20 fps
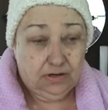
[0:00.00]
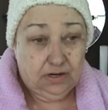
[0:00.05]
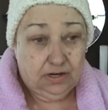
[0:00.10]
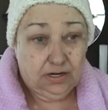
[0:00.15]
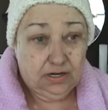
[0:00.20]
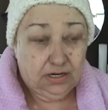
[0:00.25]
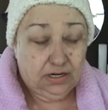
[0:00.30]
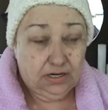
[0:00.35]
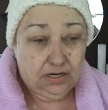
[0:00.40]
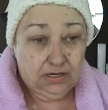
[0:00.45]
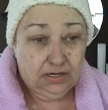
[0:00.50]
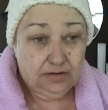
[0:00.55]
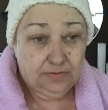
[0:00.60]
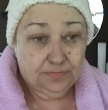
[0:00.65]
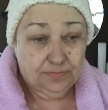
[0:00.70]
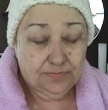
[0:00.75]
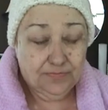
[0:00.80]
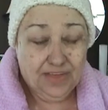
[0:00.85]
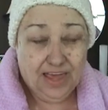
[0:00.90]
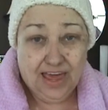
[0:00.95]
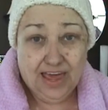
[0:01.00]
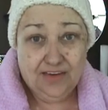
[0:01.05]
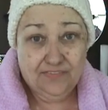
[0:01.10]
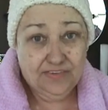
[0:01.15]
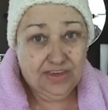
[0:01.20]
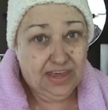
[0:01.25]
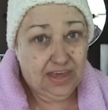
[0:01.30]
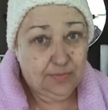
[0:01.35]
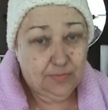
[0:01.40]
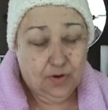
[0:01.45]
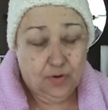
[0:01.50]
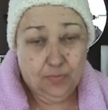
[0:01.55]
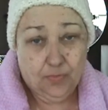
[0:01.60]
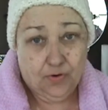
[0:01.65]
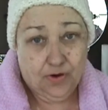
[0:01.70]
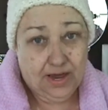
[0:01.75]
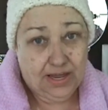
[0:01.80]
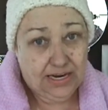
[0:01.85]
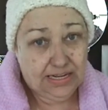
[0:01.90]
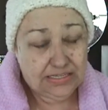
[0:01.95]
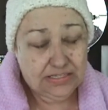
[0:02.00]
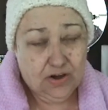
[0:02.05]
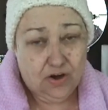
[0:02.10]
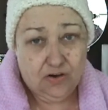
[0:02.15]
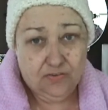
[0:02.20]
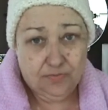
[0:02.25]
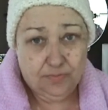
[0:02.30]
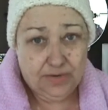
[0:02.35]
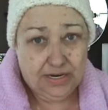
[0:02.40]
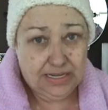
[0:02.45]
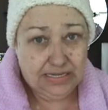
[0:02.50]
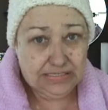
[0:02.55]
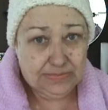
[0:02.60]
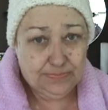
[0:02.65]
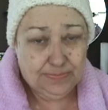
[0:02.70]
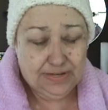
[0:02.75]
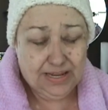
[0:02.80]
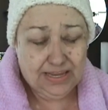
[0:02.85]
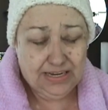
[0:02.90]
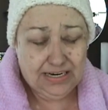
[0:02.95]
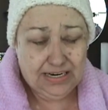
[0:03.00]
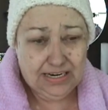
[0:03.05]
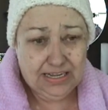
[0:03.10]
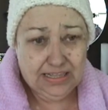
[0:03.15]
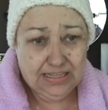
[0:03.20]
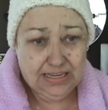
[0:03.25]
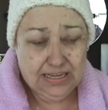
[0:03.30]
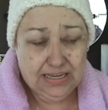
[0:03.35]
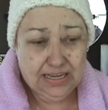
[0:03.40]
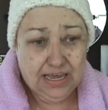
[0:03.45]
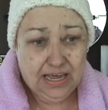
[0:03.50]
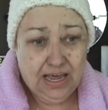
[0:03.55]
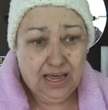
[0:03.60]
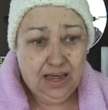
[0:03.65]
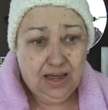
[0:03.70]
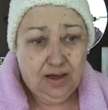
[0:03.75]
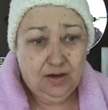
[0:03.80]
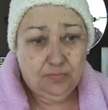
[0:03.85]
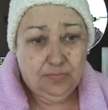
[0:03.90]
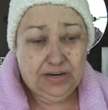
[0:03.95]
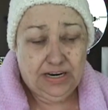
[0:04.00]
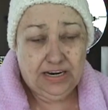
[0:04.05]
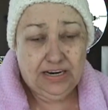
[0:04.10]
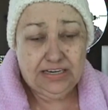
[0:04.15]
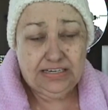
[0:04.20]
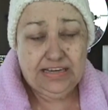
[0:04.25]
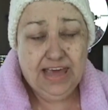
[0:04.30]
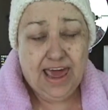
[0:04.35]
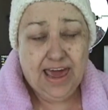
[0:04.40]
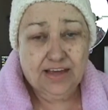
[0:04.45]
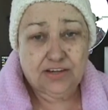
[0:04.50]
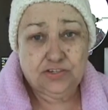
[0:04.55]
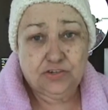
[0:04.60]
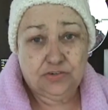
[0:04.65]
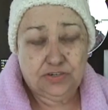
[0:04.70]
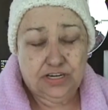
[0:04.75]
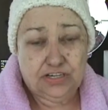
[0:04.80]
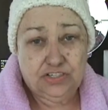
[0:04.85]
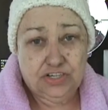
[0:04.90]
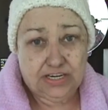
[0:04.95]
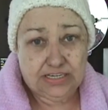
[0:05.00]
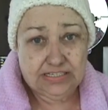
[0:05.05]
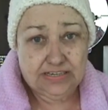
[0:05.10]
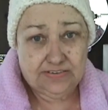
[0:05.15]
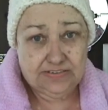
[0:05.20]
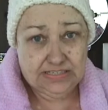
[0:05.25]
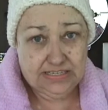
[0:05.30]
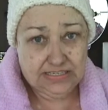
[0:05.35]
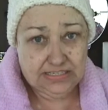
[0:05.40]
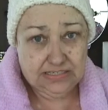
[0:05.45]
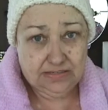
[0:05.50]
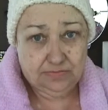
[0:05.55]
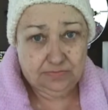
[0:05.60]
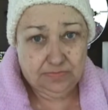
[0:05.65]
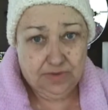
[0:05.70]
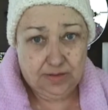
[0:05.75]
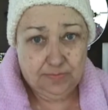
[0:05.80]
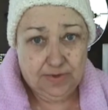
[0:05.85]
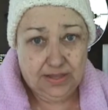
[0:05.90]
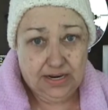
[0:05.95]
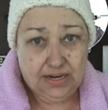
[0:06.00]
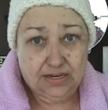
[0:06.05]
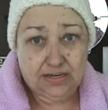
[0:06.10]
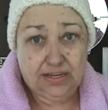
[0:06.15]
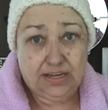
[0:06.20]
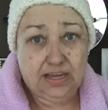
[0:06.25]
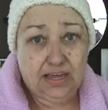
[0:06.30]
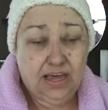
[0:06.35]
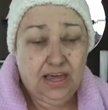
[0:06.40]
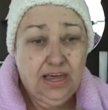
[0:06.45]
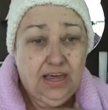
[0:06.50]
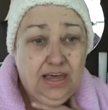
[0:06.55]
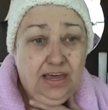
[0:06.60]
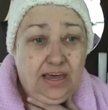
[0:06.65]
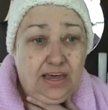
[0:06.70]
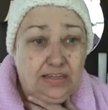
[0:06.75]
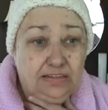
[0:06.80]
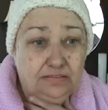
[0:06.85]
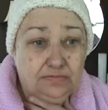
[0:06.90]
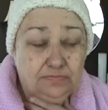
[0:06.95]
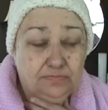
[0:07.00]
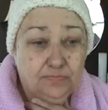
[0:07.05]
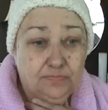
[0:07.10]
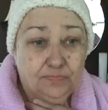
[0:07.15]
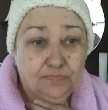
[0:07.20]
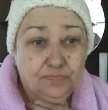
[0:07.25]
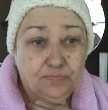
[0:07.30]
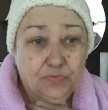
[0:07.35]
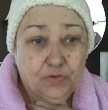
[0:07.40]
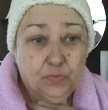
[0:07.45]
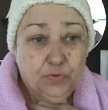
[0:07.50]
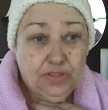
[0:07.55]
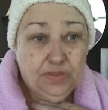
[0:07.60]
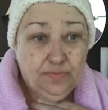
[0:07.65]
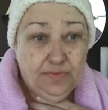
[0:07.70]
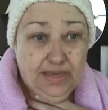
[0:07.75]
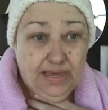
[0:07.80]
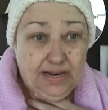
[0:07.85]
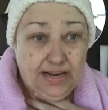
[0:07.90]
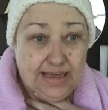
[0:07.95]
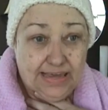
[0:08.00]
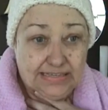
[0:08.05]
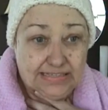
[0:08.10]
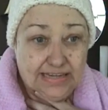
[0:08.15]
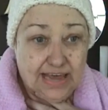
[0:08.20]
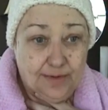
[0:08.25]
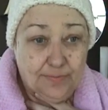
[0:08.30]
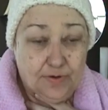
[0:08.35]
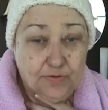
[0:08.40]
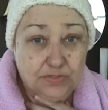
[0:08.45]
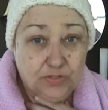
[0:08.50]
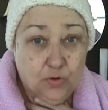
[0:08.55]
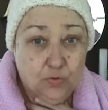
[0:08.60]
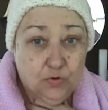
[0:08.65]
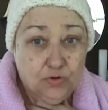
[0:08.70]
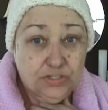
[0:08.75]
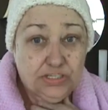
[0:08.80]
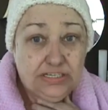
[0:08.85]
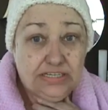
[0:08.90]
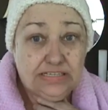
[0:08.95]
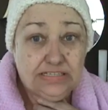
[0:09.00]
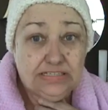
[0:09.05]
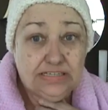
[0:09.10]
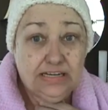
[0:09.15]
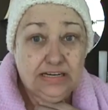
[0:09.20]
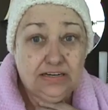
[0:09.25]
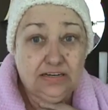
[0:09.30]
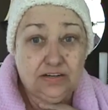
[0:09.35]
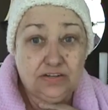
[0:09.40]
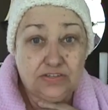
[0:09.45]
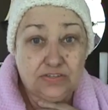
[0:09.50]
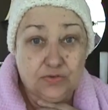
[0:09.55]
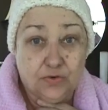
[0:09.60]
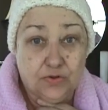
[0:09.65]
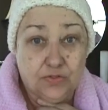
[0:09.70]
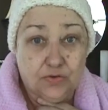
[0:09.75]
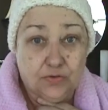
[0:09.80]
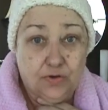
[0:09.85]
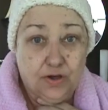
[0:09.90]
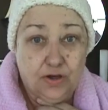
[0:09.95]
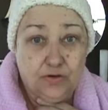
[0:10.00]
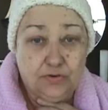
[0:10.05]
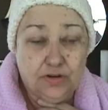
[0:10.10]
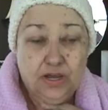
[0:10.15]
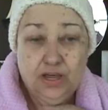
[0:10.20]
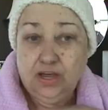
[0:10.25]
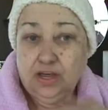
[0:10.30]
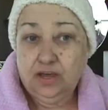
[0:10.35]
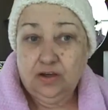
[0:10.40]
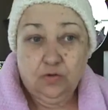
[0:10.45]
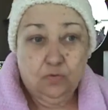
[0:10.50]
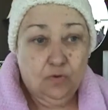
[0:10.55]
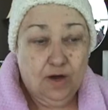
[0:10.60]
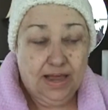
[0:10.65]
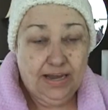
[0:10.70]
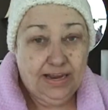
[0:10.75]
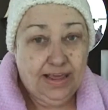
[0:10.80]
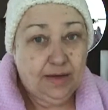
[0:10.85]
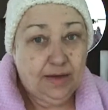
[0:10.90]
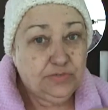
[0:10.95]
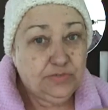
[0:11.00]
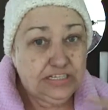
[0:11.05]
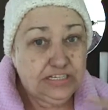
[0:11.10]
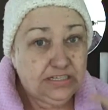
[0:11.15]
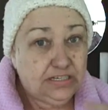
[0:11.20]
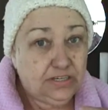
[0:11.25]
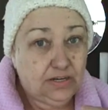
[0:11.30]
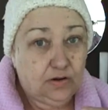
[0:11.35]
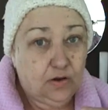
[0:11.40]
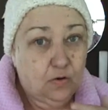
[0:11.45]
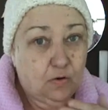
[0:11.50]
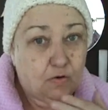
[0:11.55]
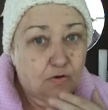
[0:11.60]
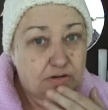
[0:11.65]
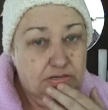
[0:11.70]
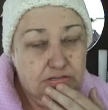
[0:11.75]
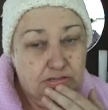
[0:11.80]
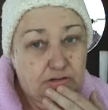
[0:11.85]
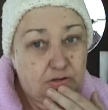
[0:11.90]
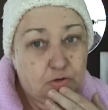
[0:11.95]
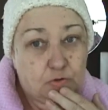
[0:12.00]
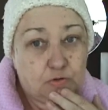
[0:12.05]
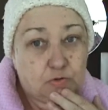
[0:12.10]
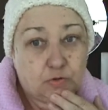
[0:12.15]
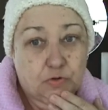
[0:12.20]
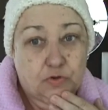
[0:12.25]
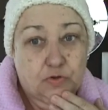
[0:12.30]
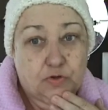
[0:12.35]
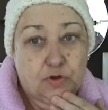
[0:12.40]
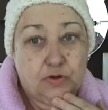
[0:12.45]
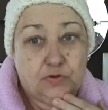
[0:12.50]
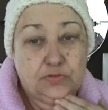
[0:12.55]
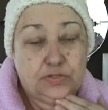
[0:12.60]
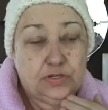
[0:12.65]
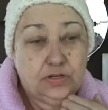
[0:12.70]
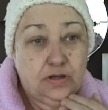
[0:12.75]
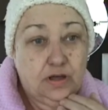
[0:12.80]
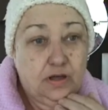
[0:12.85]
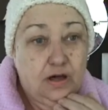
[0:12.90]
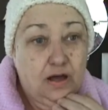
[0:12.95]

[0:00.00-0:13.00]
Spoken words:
I have chemo brain. It's hard for me to explain anything, but it attacks your digestive system immediately. And with me, last time it was hoarseness and a little sore throat. Right now I'm just a little hoarse, no sore throat.